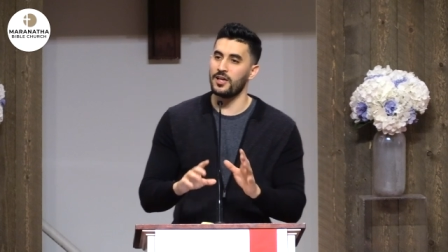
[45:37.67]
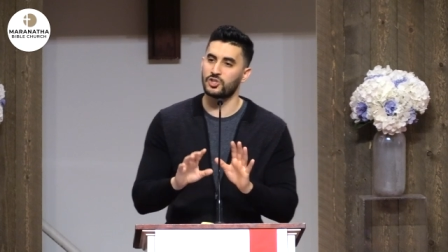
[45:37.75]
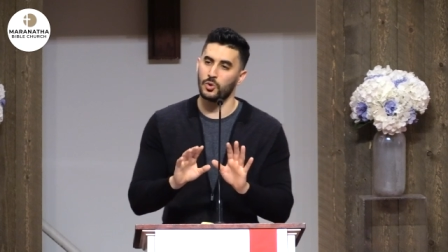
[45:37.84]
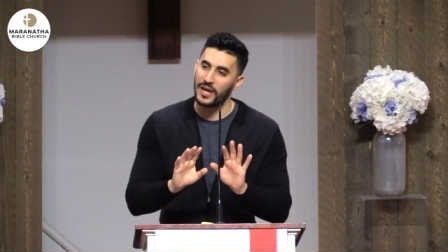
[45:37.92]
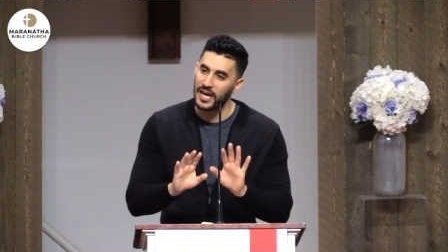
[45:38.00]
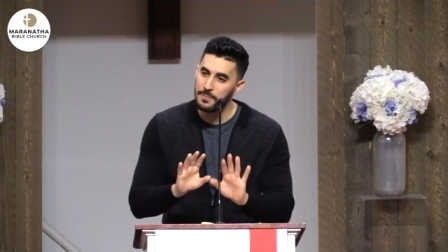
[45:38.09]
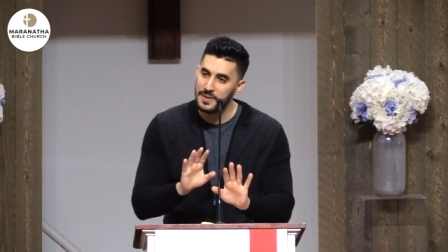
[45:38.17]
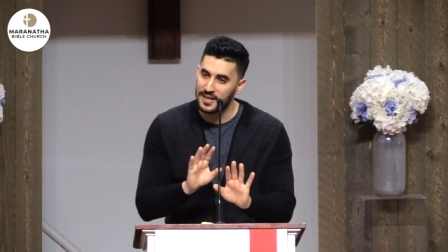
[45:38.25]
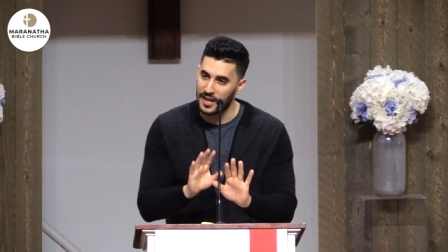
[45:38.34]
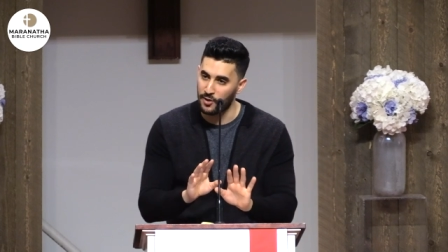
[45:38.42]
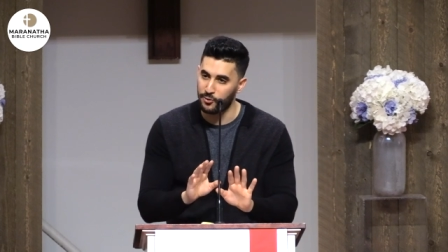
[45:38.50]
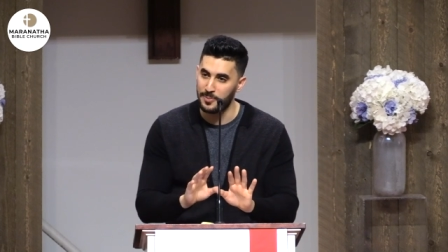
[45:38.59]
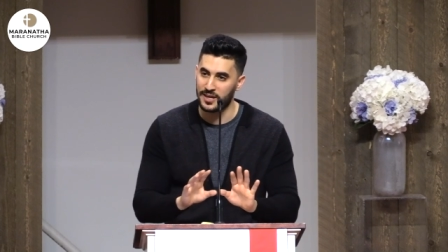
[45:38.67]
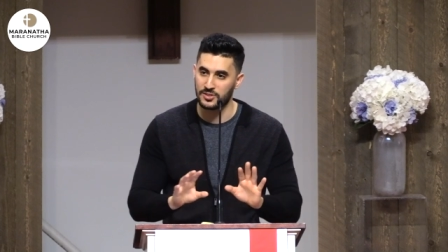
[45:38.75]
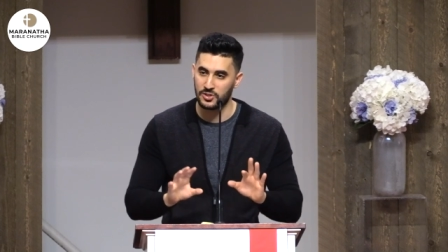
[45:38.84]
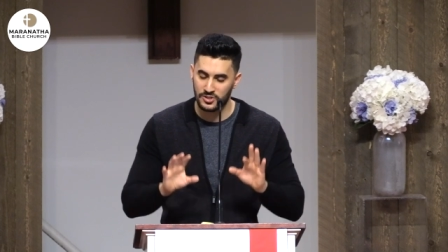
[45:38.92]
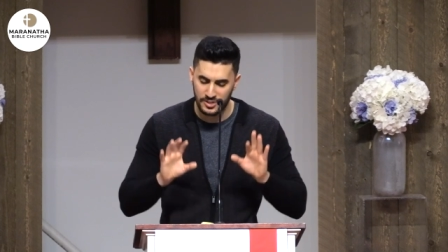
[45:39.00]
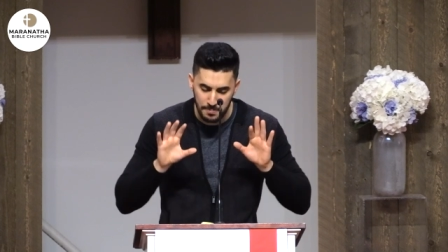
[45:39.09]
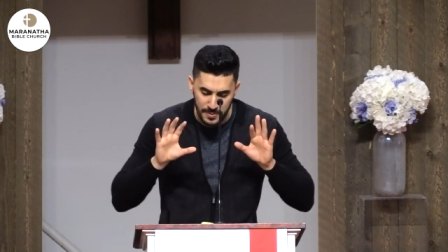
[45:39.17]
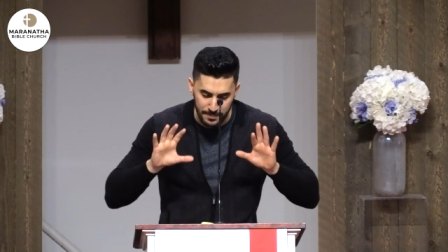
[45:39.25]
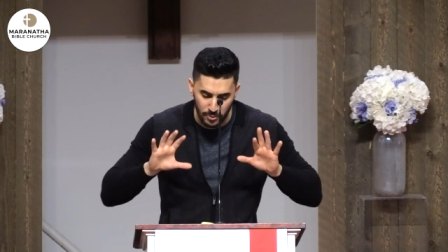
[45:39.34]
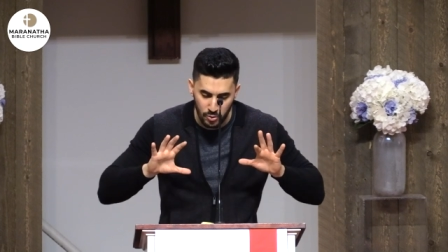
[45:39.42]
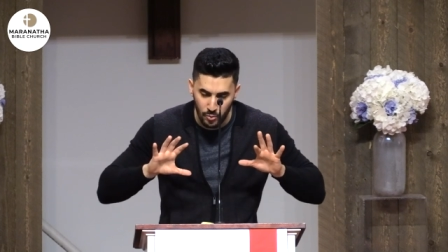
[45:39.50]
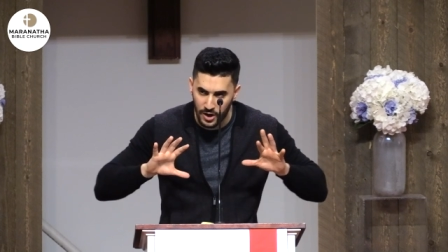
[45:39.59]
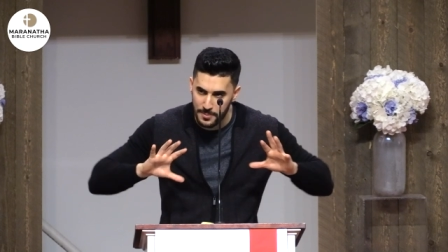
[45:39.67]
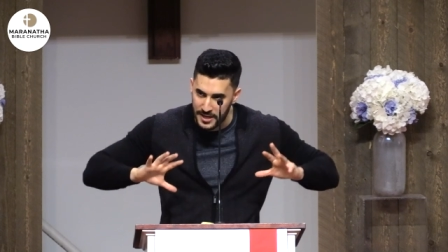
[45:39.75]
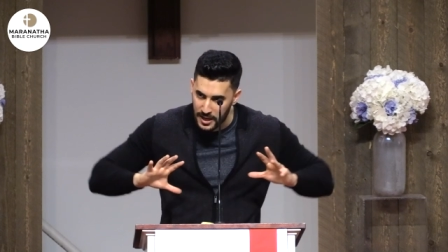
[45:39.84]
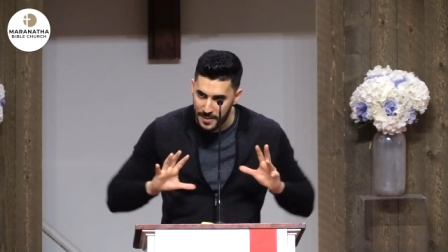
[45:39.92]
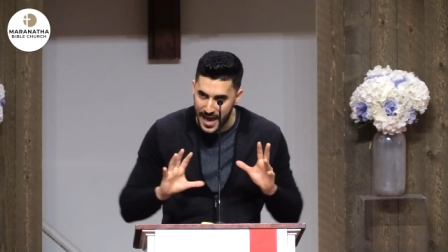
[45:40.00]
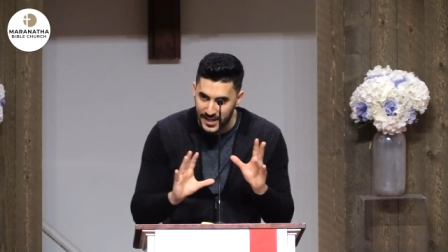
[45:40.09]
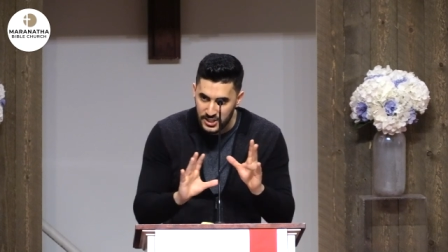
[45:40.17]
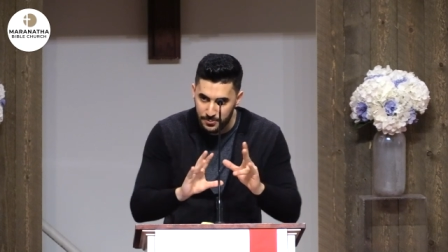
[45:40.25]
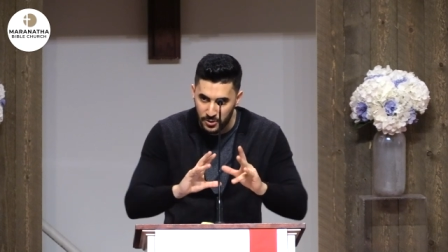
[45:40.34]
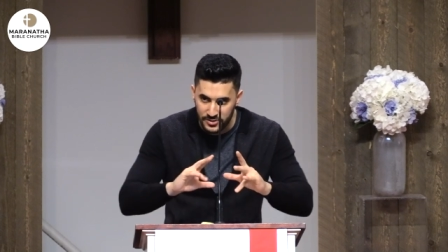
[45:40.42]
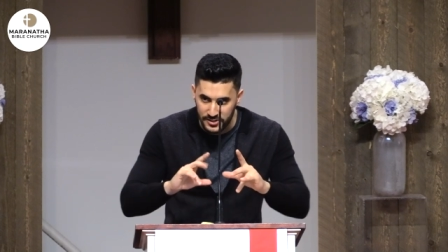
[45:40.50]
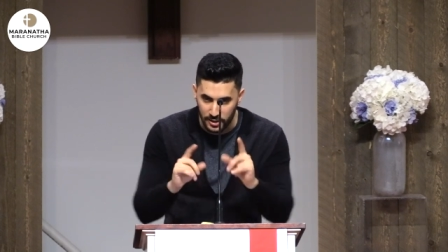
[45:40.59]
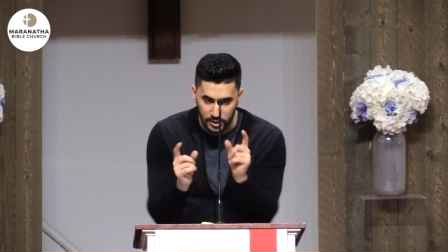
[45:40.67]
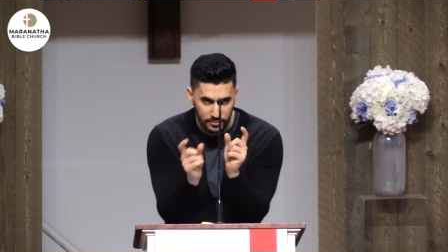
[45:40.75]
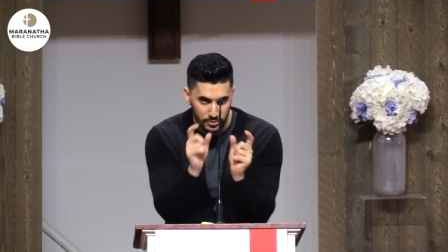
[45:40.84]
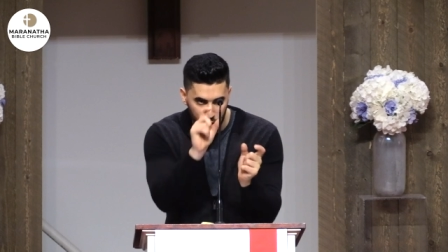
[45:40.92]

and so we got to be careful because there are some people who want to become experts in